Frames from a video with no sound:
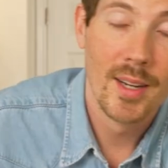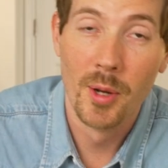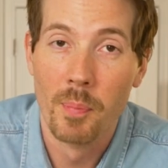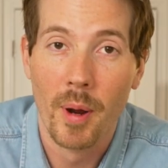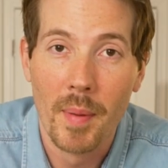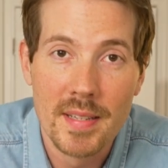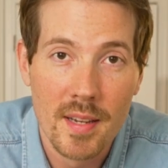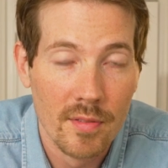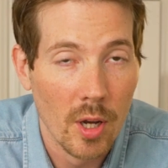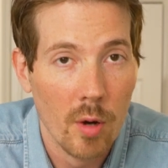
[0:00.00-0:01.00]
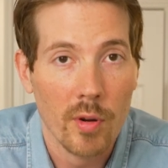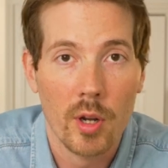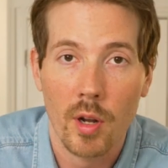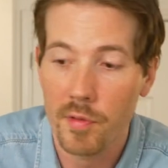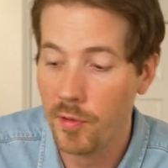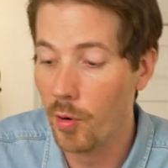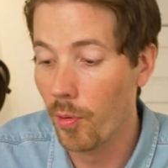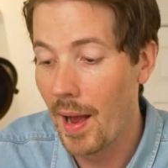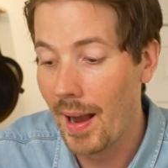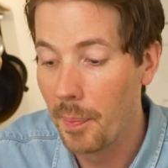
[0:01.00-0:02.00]
Couldn't bring myself to overcook a full
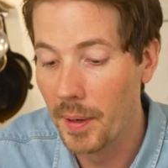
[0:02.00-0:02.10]
rack,